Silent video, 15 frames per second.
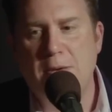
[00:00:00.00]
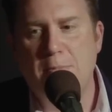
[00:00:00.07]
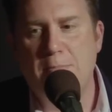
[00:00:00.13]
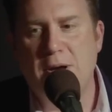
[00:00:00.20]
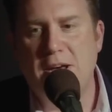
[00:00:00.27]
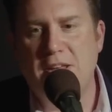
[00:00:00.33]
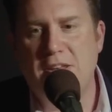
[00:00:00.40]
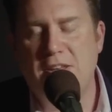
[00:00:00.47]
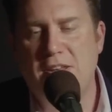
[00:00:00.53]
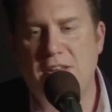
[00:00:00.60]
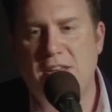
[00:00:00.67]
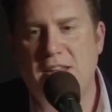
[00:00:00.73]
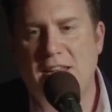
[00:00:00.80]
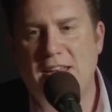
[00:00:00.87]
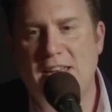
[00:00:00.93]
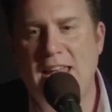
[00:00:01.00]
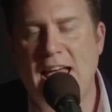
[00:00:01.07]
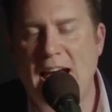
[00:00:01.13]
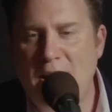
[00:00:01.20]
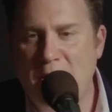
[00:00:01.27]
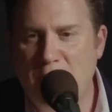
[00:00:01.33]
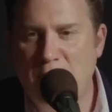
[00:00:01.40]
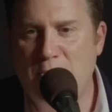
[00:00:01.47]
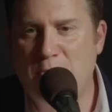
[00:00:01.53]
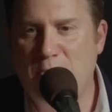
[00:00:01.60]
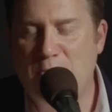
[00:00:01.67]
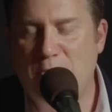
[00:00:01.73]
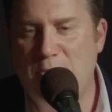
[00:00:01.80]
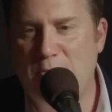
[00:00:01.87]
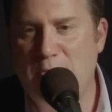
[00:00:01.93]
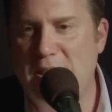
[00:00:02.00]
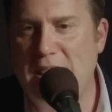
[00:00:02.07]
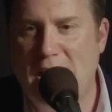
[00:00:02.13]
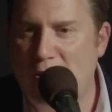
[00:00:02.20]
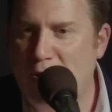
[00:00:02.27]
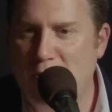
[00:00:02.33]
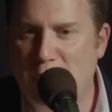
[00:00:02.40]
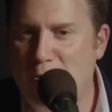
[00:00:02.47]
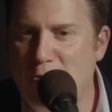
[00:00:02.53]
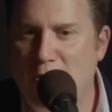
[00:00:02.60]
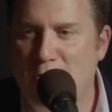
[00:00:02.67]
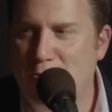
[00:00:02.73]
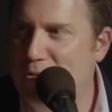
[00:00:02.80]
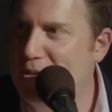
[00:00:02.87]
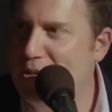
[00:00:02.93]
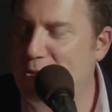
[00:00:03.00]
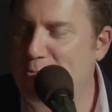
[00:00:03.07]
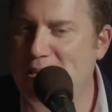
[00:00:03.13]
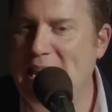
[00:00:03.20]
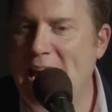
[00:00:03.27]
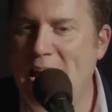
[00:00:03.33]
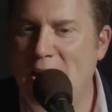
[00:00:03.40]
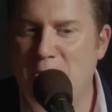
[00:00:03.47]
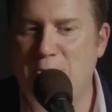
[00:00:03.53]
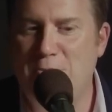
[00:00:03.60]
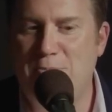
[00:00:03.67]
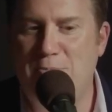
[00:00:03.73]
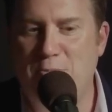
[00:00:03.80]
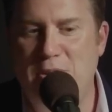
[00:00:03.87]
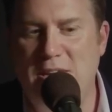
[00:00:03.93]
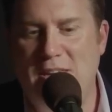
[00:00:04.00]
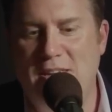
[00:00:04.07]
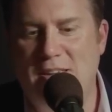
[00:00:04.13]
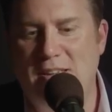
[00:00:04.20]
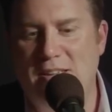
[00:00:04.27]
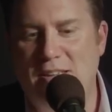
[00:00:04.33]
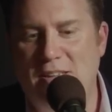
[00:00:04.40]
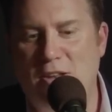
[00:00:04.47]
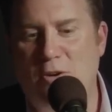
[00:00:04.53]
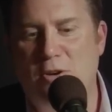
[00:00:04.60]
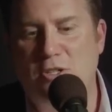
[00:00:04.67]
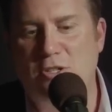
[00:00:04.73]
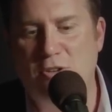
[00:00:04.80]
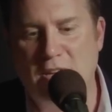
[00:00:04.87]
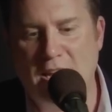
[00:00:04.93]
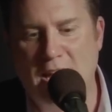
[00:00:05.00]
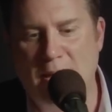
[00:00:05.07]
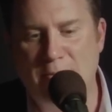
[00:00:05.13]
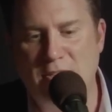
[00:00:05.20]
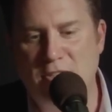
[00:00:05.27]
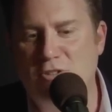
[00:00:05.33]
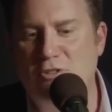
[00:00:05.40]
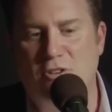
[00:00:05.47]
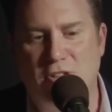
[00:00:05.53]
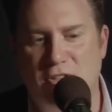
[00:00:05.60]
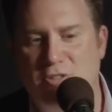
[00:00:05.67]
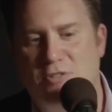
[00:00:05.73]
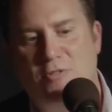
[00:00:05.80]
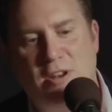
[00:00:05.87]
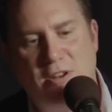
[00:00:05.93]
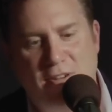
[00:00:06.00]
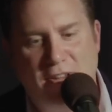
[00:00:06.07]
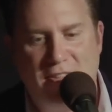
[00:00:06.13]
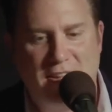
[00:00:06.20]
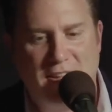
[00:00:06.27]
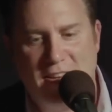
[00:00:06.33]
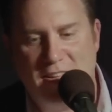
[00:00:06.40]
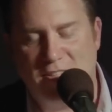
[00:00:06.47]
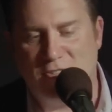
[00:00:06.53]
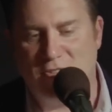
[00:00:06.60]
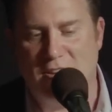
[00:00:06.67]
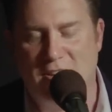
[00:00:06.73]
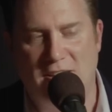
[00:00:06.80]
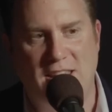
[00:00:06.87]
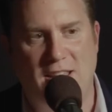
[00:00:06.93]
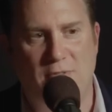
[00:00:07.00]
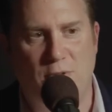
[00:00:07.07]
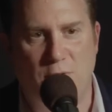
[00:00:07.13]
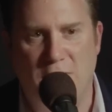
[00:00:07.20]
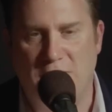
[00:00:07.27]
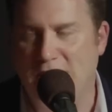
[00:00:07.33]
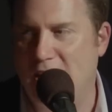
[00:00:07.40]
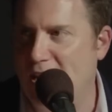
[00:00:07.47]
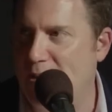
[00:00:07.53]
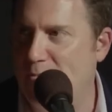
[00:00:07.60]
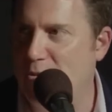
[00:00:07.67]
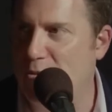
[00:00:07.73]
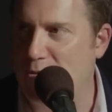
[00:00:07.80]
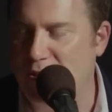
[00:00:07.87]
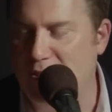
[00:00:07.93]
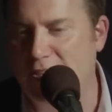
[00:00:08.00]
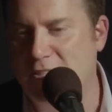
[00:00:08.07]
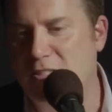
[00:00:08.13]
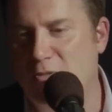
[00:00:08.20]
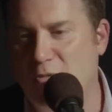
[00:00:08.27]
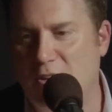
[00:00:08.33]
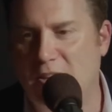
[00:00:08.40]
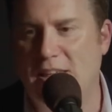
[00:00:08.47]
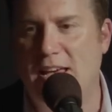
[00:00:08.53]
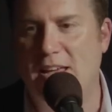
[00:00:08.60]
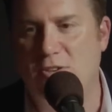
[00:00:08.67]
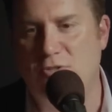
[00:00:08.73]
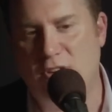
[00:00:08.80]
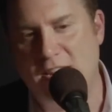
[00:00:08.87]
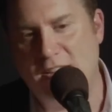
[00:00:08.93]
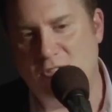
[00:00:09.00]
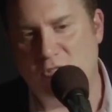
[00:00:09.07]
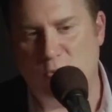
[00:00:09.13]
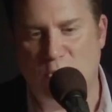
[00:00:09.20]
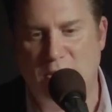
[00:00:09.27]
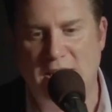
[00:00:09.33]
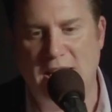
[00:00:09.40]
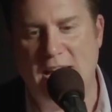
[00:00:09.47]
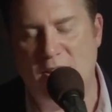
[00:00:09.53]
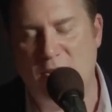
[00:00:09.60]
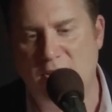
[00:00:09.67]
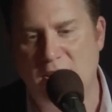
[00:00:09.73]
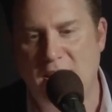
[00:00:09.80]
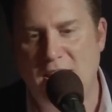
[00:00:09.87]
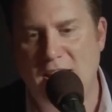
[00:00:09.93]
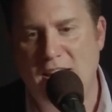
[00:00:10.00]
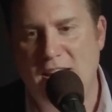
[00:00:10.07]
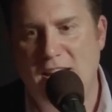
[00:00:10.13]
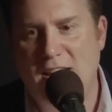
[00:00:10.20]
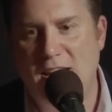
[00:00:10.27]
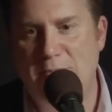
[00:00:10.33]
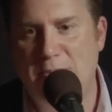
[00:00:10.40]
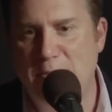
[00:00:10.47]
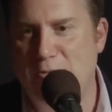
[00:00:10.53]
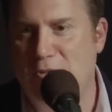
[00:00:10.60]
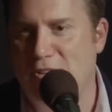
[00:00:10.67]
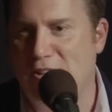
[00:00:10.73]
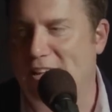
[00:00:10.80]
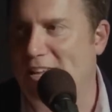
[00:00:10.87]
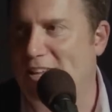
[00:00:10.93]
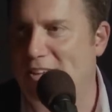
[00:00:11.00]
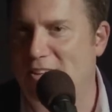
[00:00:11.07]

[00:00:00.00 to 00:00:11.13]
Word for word: But now, but that all, we were all, you know, but now we, you know, a shooting happens and journalists are running around like idiots trying to have the wrong name and the wrong this mm-hmm. and the wrong that and trying to sort it out. And people are like,